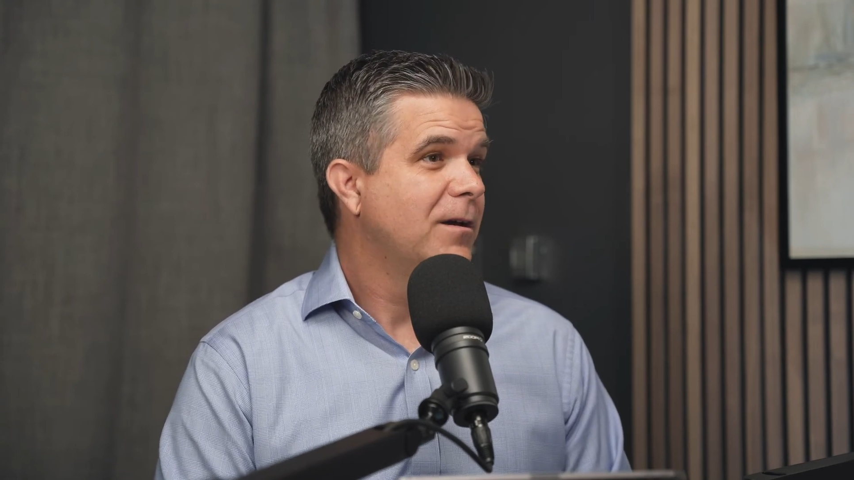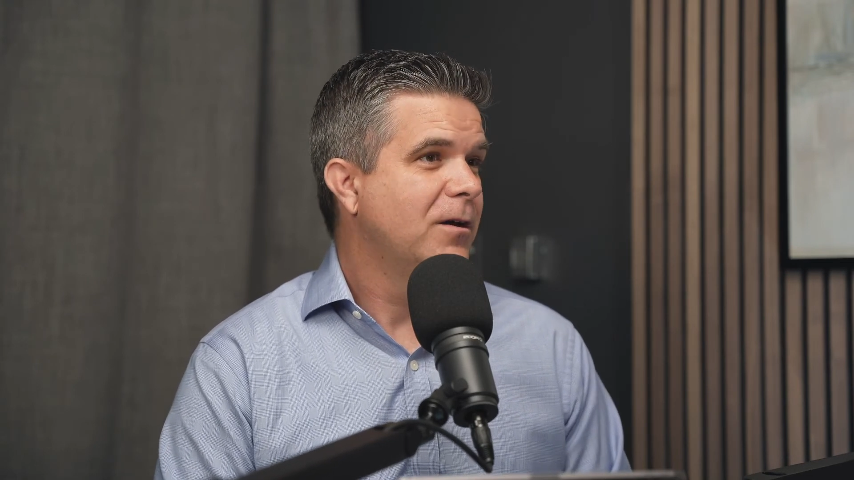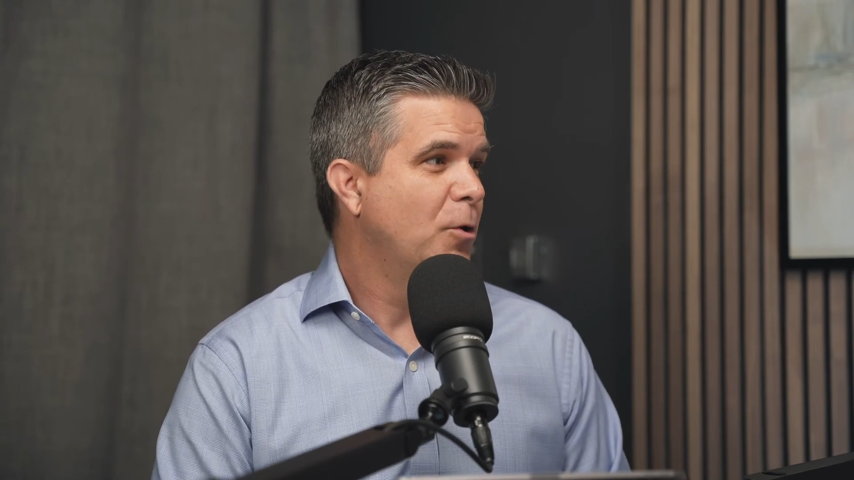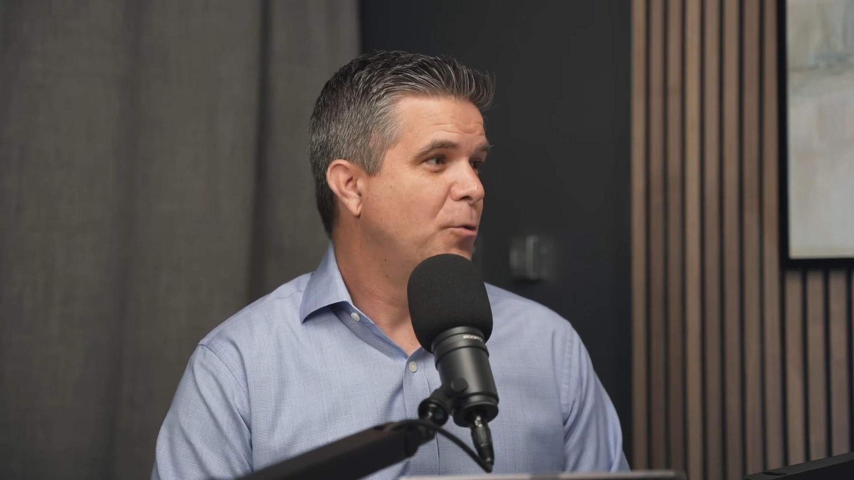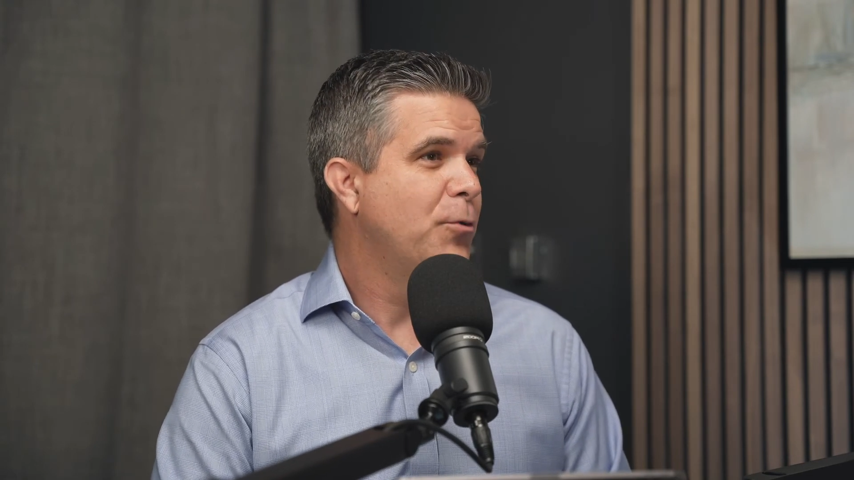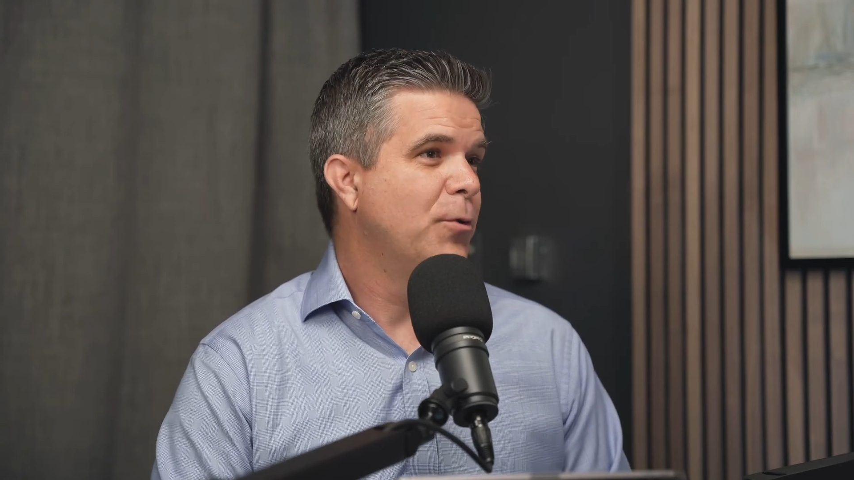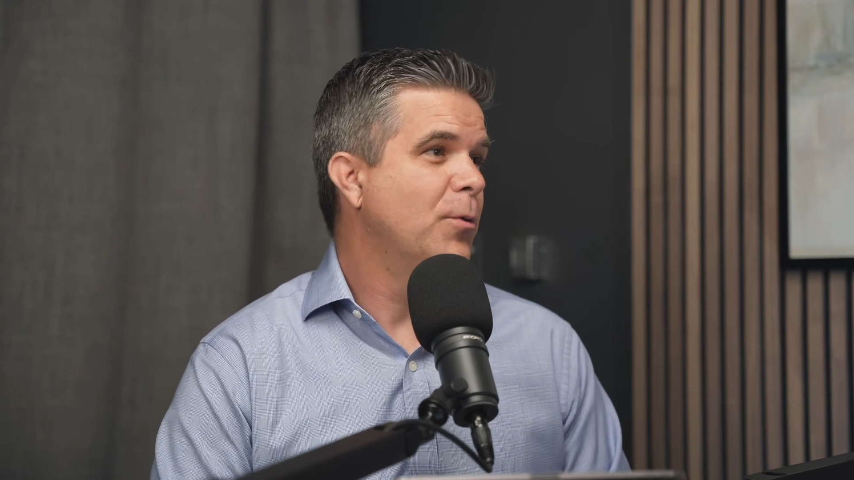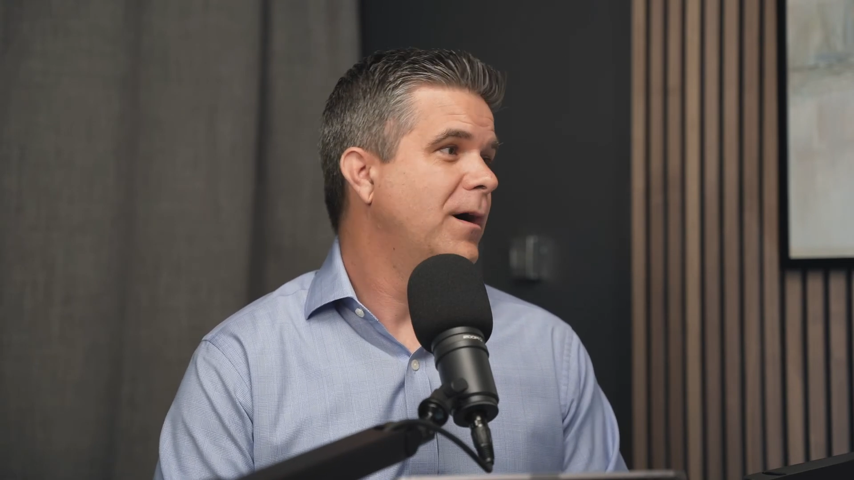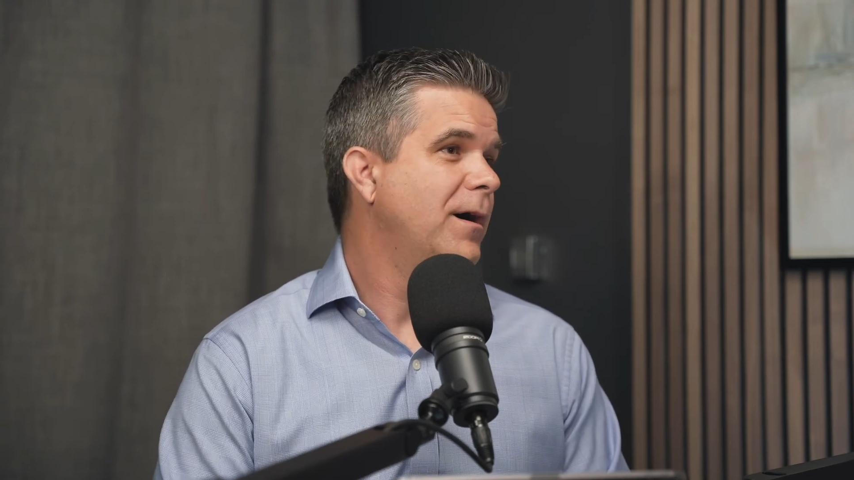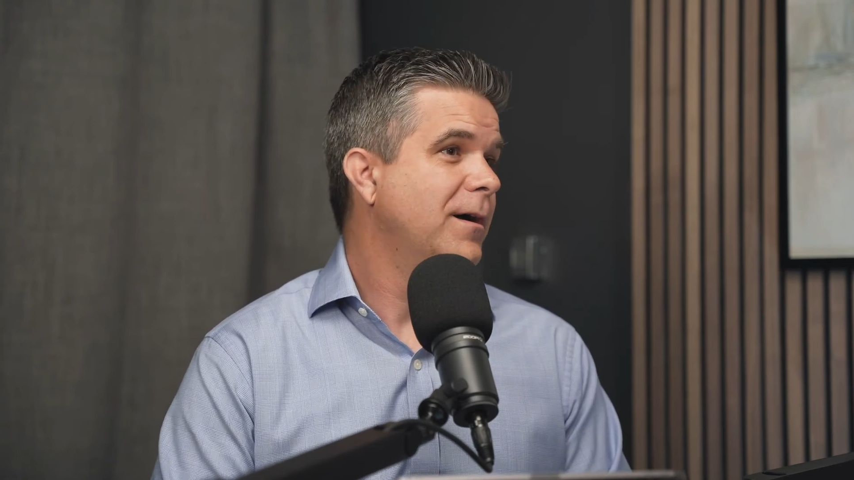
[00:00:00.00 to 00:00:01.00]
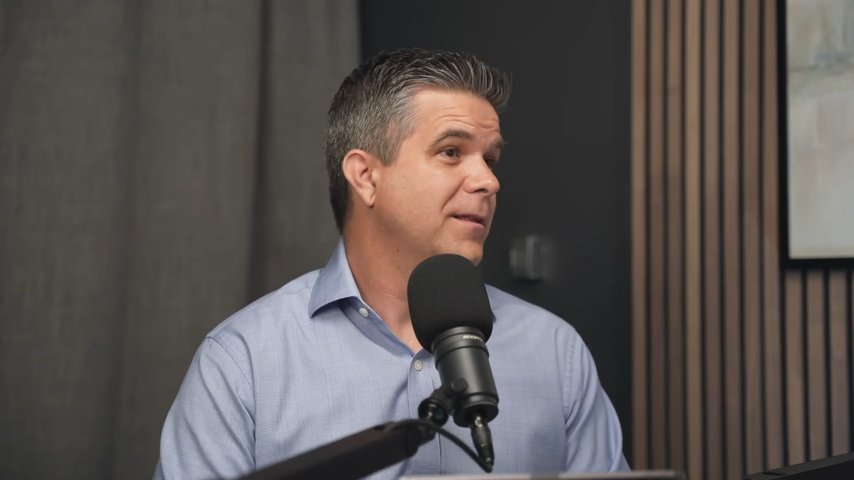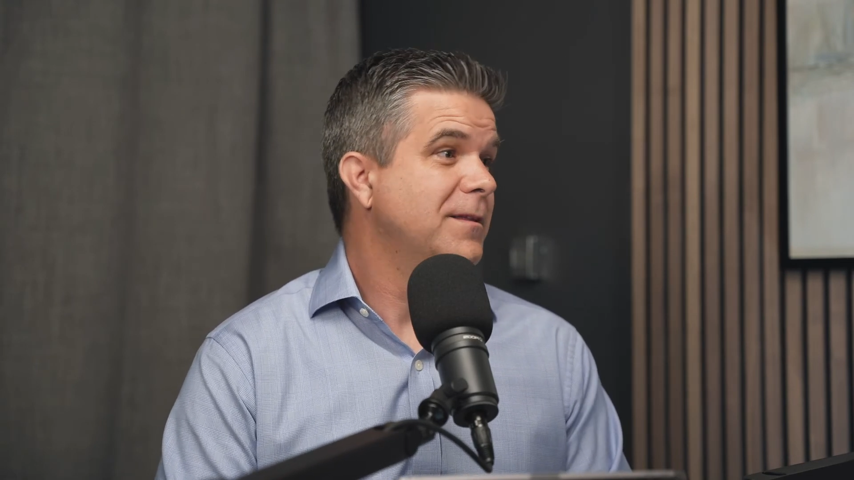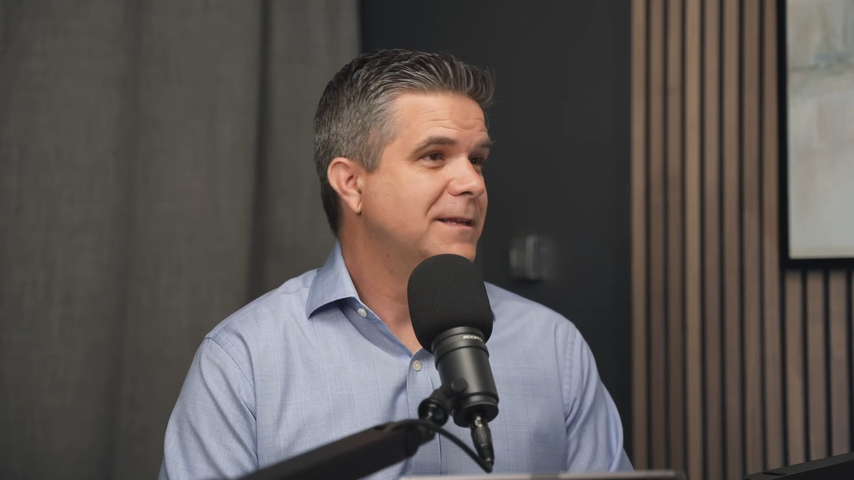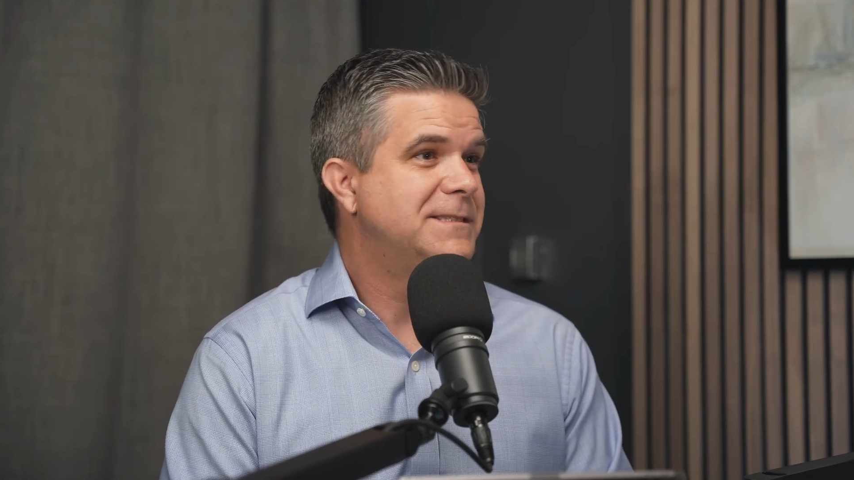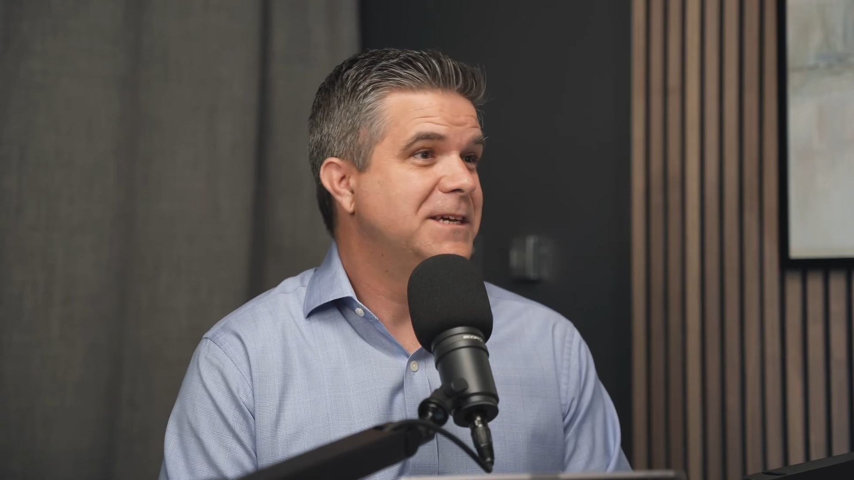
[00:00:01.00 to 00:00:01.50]
go through,
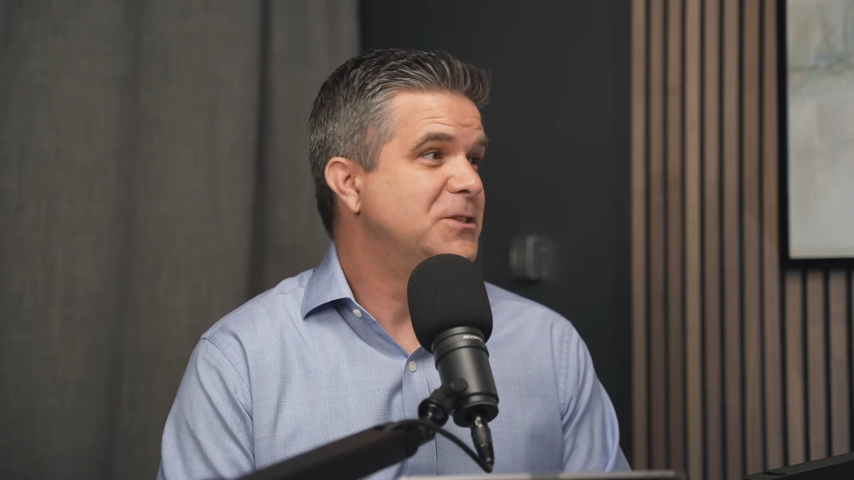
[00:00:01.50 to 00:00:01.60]
let's say